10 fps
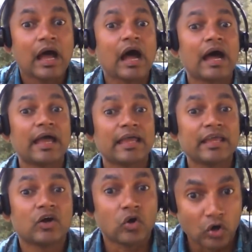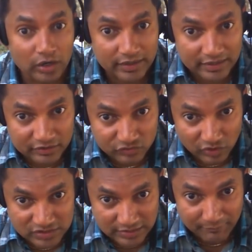I owned a
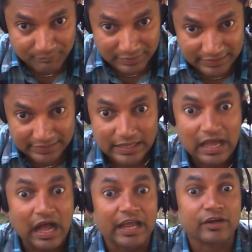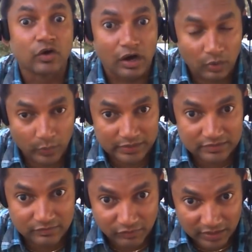wristwatch company. I know how it
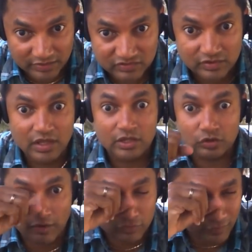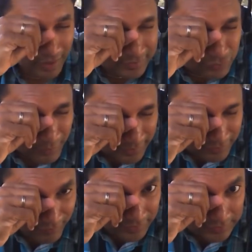works. You have to wear this
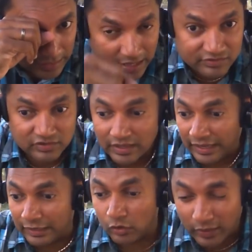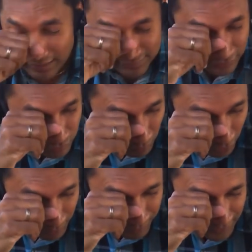magnifying glass and look at these
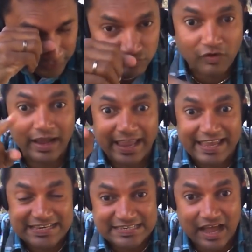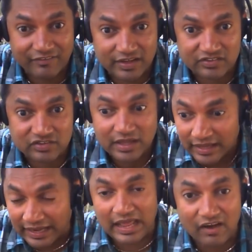small parts for 8 hours.
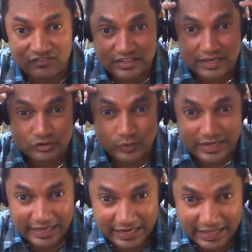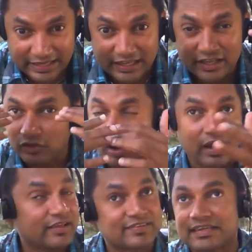And after that you get a headache. Your
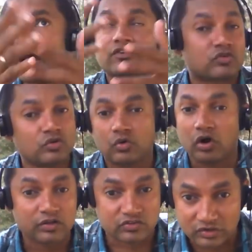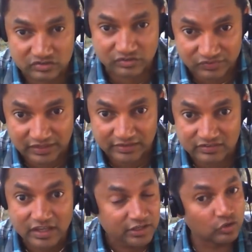eye starts to do all sorts of things.
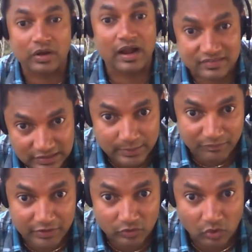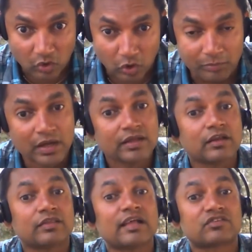You can't sleep when you go home.
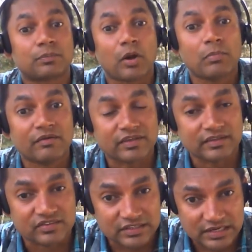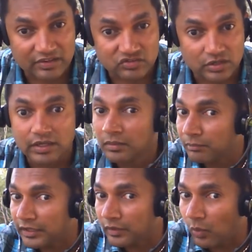Now that's the problem in this industry.
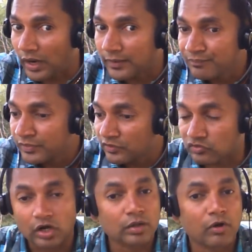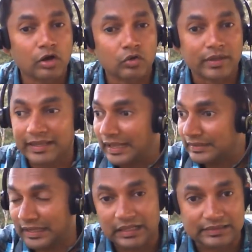Meaning what? It's not about looking at
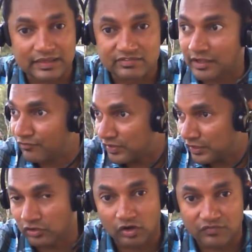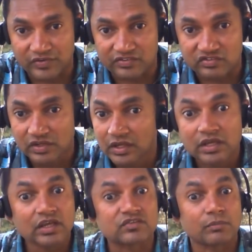the health and safety in your office.
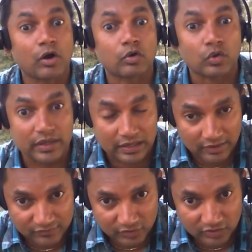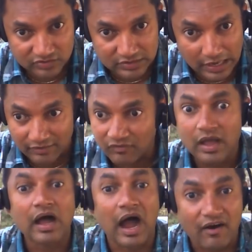It's about looking after your staff
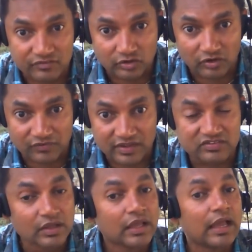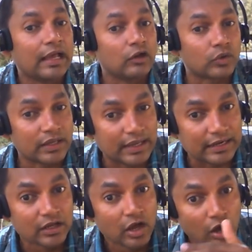after office and looking
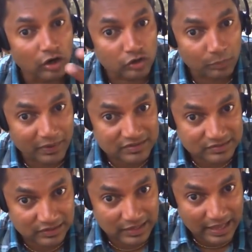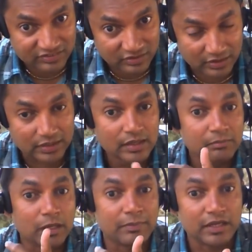at occupational hazard,
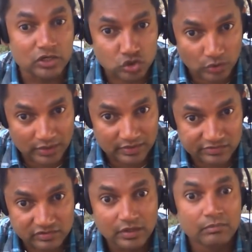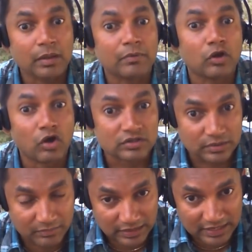maybe insurance, maybe
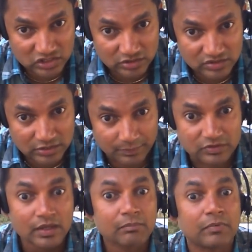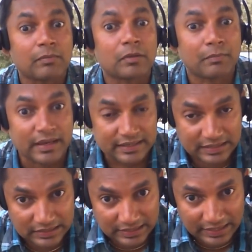long-term relationships, maybe
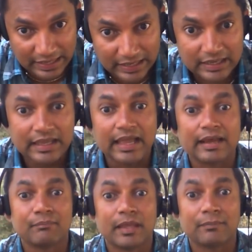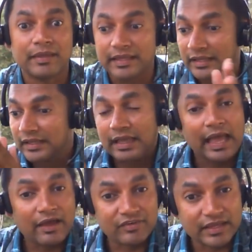medical care, and maybe
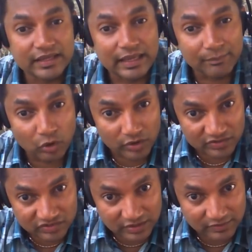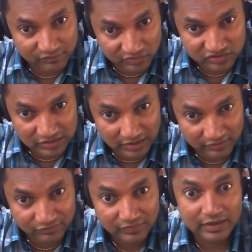having a bonus scheme for staff.